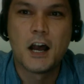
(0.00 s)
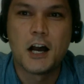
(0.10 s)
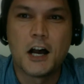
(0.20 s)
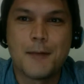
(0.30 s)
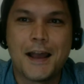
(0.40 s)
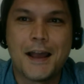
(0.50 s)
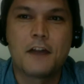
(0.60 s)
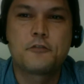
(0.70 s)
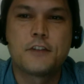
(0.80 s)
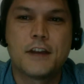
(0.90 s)

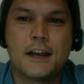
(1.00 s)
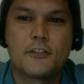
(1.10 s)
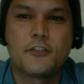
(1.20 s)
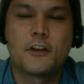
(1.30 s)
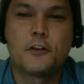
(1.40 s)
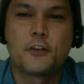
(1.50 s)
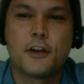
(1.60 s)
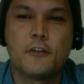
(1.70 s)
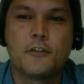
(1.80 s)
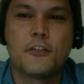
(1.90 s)
After that, sales
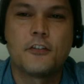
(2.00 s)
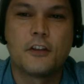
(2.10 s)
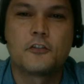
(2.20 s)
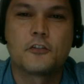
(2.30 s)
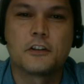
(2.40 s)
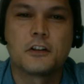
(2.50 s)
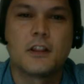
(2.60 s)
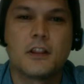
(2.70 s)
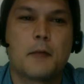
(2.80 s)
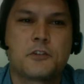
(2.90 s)
have essentially
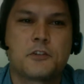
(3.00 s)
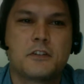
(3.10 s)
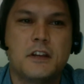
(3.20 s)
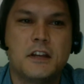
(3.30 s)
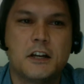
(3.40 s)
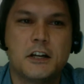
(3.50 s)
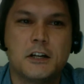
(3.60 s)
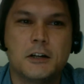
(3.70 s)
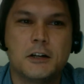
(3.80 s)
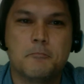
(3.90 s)
collapsed.
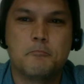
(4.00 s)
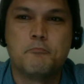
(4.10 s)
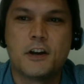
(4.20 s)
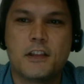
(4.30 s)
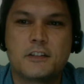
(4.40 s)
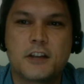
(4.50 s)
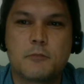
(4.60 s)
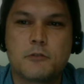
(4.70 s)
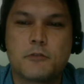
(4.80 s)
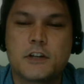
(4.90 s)
By the
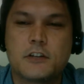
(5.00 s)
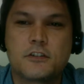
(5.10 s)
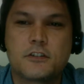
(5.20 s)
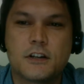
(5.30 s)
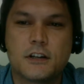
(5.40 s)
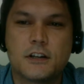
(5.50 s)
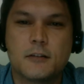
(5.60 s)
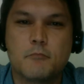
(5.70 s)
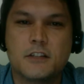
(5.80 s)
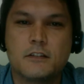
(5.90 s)
time we reach
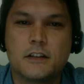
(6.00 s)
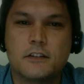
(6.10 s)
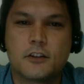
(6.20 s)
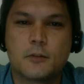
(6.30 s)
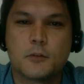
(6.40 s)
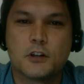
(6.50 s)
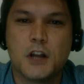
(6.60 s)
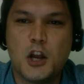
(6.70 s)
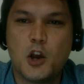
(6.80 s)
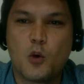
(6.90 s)
mid to late summer,
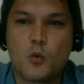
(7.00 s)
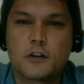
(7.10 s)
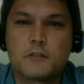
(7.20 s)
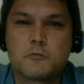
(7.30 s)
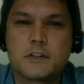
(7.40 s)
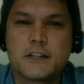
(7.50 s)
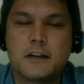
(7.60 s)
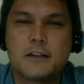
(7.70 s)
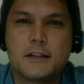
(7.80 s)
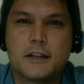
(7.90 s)
we're down
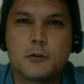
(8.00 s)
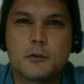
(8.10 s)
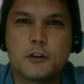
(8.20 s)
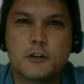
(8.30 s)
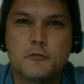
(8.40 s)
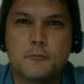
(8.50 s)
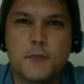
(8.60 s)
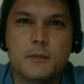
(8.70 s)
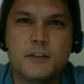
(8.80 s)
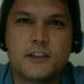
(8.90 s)
in the neighborhood of
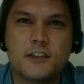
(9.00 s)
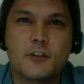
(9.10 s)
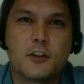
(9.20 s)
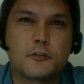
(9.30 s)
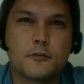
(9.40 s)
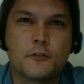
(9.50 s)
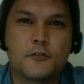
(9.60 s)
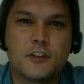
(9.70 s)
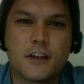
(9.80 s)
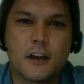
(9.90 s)
maybe
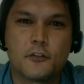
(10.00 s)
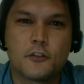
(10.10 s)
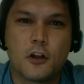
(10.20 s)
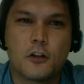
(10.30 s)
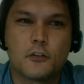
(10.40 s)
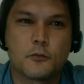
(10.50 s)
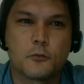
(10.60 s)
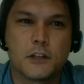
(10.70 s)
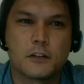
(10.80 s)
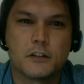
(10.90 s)
$750,000
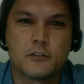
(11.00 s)
weekly.